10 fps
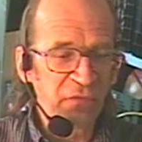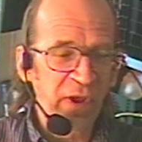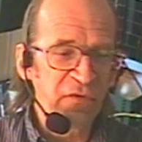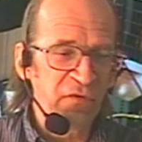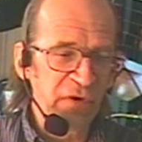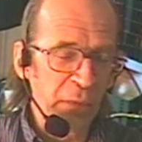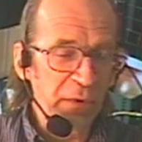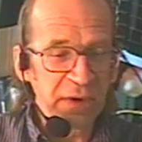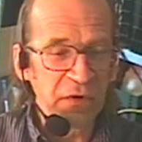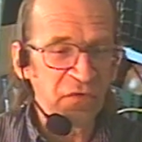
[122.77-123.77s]
cases you would
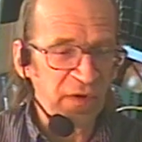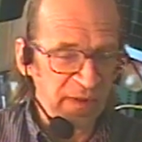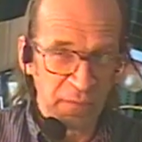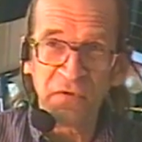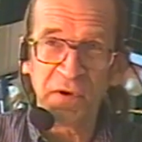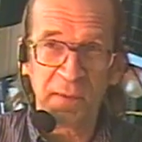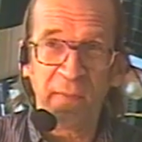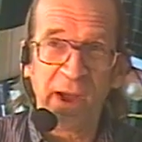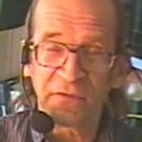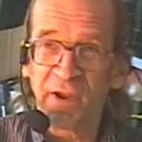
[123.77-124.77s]
need to send the machine
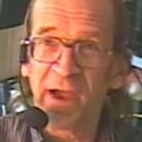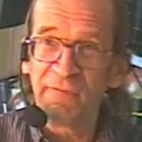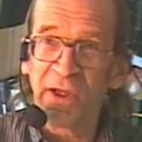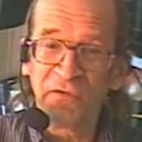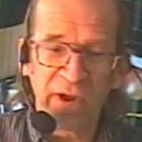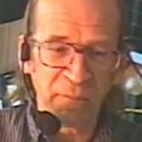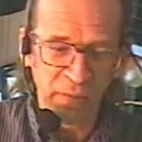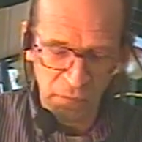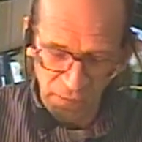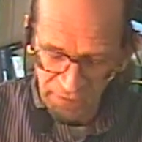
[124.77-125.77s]
back to have that tape
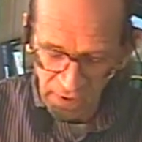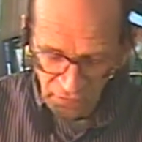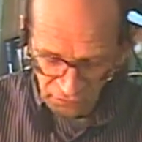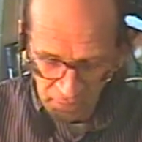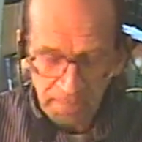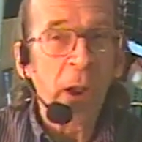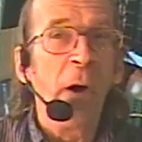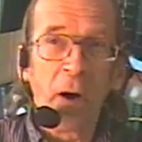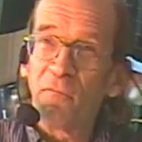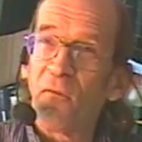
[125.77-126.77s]
removed. So
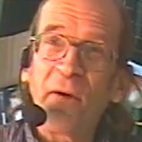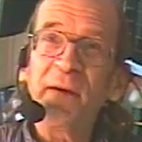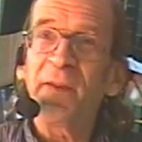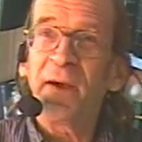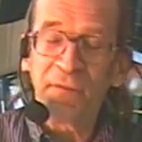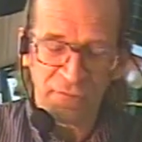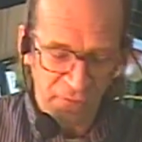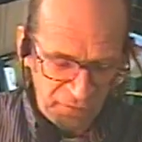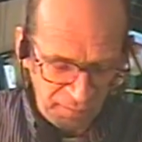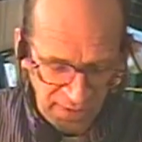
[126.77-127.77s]
avoid that in the
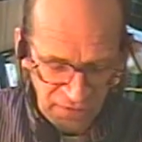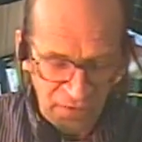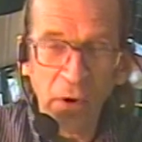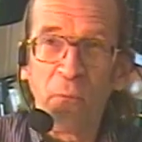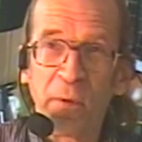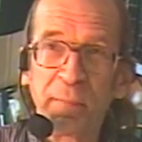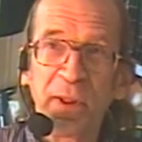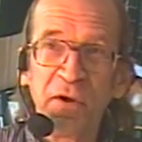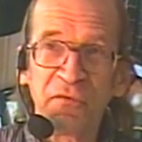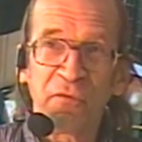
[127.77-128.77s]
first place.
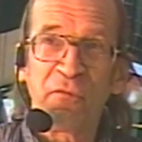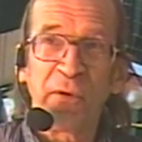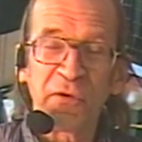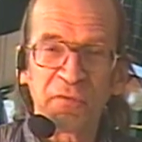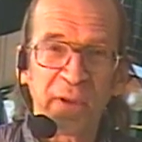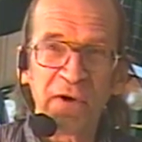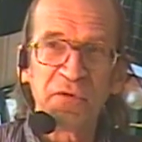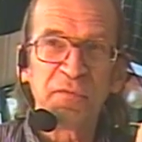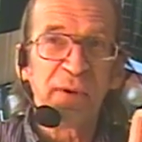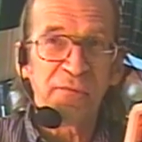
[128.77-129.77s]
Replace your foil splices
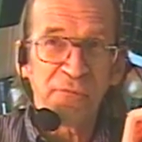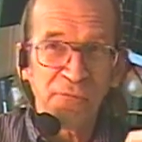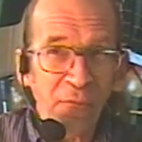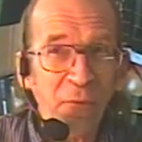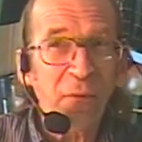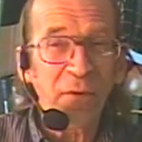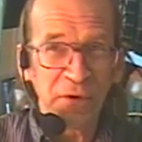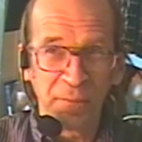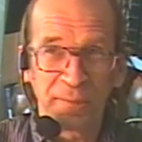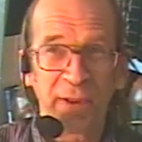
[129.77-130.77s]
before you
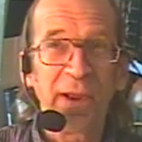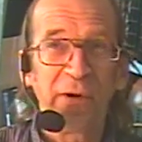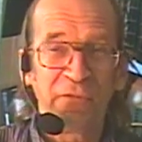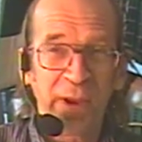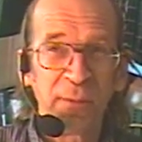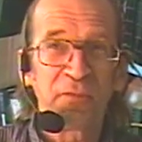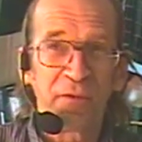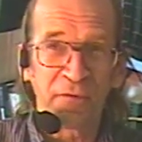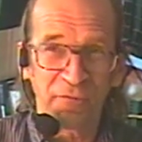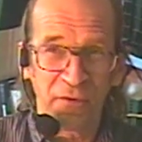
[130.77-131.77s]
play your tapes for the
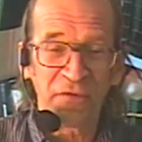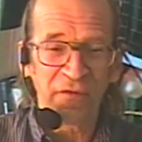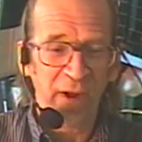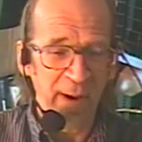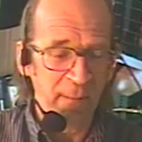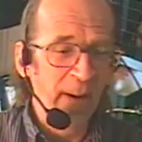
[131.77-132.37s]
first time.